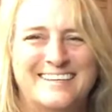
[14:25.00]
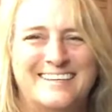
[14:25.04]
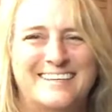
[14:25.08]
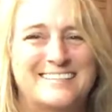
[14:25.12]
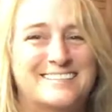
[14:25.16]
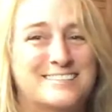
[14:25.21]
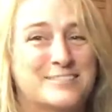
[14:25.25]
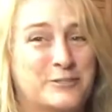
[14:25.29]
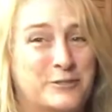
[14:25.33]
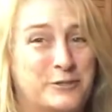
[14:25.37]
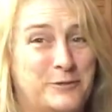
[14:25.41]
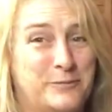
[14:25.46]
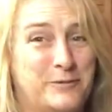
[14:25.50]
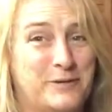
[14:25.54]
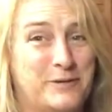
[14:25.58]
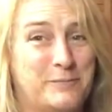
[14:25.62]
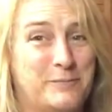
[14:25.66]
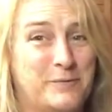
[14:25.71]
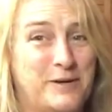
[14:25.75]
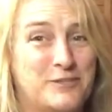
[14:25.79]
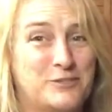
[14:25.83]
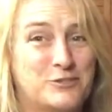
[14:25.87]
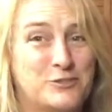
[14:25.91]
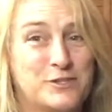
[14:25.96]
it's going to be
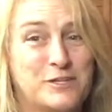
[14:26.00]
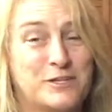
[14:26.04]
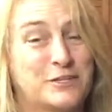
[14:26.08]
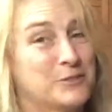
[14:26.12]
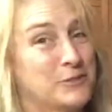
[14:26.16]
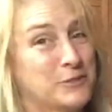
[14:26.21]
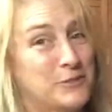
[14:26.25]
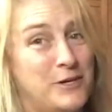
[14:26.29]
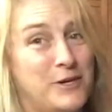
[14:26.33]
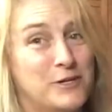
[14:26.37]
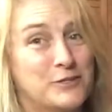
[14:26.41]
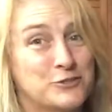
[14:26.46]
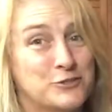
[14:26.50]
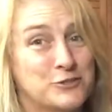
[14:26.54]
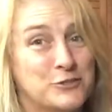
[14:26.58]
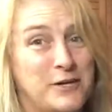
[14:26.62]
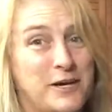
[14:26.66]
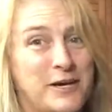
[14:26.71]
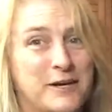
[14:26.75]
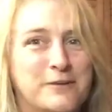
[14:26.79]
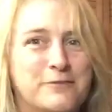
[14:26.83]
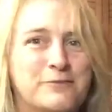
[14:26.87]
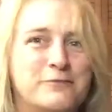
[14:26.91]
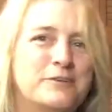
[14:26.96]
in metric and you're not sure
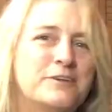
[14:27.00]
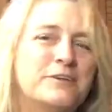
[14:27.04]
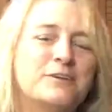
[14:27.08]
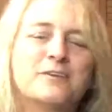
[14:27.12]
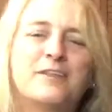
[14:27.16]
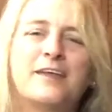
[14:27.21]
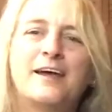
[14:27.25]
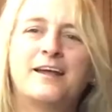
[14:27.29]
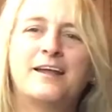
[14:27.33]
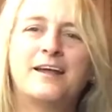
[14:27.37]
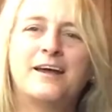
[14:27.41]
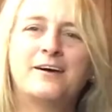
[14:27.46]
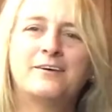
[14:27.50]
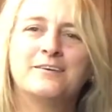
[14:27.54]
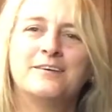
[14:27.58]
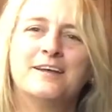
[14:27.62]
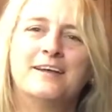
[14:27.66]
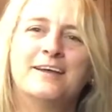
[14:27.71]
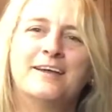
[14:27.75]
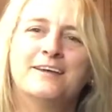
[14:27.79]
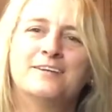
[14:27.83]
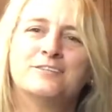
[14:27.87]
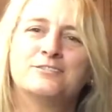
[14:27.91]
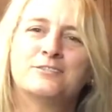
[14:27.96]
how to figure that out,
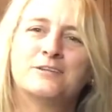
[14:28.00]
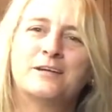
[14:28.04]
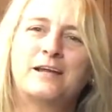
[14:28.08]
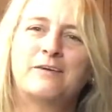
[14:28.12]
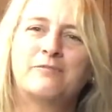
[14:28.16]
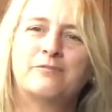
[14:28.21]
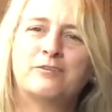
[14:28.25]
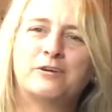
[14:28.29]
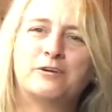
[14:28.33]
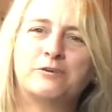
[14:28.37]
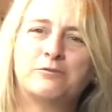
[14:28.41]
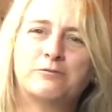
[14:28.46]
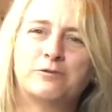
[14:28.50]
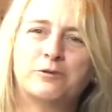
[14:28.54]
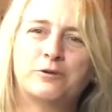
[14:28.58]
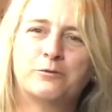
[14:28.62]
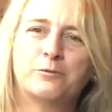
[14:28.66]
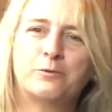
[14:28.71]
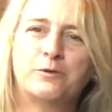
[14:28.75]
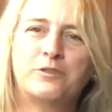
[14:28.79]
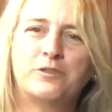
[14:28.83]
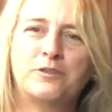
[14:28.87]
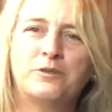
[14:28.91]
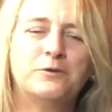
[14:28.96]
don't have a
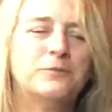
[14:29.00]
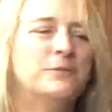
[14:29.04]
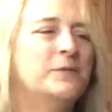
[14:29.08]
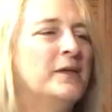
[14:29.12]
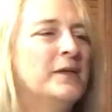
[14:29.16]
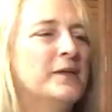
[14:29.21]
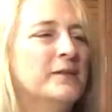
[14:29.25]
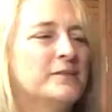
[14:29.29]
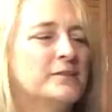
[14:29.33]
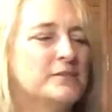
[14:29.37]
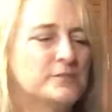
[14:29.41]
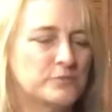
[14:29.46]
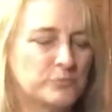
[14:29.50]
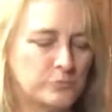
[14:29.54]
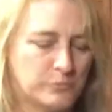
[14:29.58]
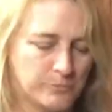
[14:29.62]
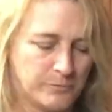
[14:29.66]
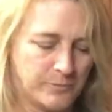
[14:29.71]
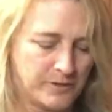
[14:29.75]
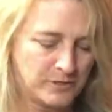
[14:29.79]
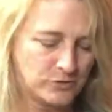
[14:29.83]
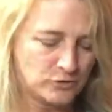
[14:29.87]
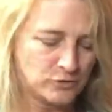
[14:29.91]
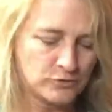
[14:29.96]
converter with you, this will
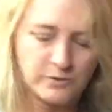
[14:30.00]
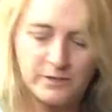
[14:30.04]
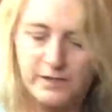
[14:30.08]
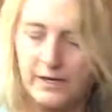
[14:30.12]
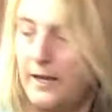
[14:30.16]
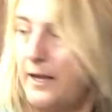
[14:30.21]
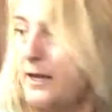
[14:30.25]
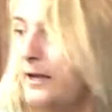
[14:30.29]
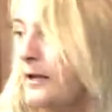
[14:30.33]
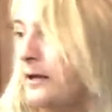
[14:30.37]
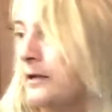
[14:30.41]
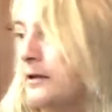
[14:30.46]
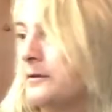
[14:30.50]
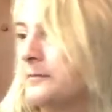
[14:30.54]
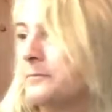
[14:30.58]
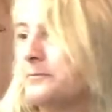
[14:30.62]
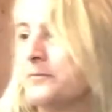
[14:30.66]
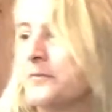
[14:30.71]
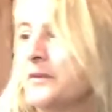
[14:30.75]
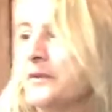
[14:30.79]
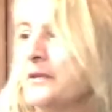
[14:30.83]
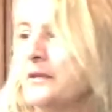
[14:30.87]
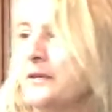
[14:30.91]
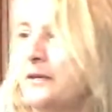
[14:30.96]
measure it. And
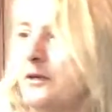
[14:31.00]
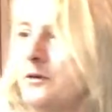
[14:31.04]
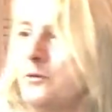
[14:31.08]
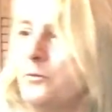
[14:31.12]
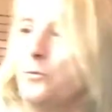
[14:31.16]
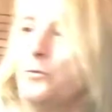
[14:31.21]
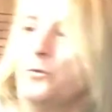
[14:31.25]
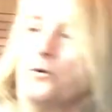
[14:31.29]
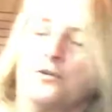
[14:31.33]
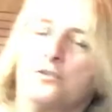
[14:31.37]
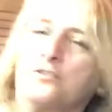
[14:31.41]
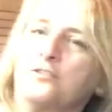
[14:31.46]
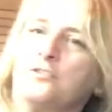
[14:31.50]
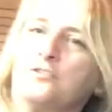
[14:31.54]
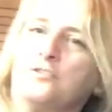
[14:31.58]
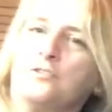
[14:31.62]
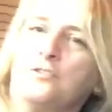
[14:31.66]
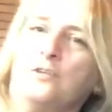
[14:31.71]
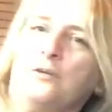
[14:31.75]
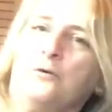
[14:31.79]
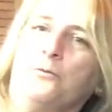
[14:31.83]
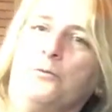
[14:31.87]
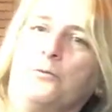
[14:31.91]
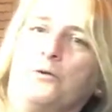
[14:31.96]
it
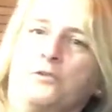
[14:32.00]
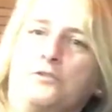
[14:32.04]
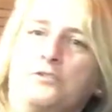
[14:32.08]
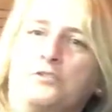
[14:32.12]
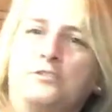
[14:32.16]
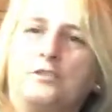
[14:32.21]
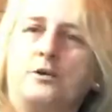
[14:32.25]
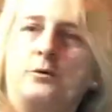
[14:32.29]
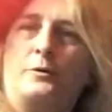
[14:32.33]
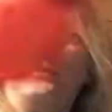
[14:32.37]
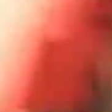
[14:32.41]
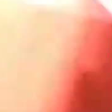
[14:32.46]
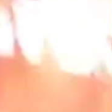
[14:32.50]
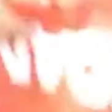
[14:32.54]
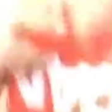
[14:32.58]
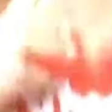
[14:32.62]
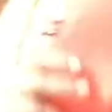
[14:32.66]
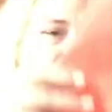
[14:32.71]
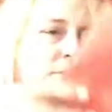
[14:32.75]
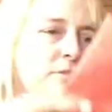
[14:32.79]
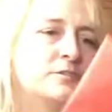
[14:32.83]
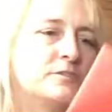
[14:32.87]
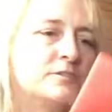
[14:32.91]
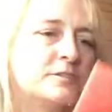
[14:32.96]
works so
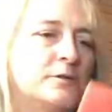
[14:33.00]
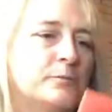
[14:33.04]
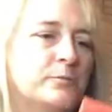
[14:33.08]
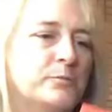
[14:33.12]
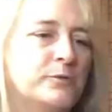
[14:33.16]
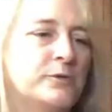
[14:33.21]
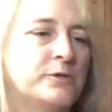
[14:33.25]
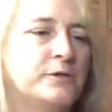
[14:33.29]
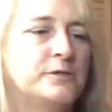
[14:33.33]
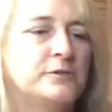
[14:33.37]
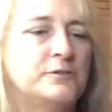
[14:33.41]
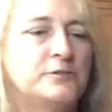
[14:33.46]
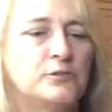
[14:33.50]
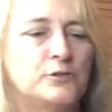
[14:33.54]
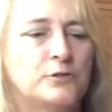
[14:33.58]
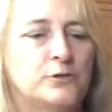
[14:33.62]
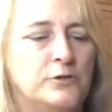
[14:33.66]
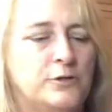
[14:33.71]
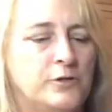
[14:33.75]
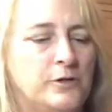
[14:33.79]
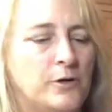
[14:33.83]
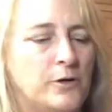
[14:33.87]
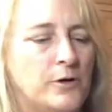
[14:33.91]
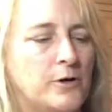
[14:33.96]
easy. You simply
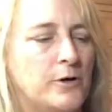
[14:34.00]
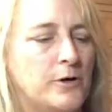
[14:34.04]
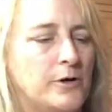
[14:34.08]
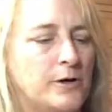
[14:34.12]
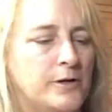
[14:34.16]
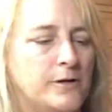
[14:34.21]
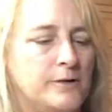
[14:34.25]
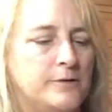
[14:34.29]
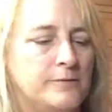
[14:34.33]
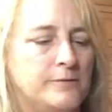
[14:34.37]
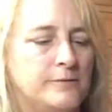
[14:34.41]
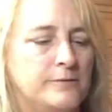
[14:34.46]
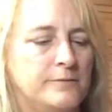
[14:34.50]
turn it on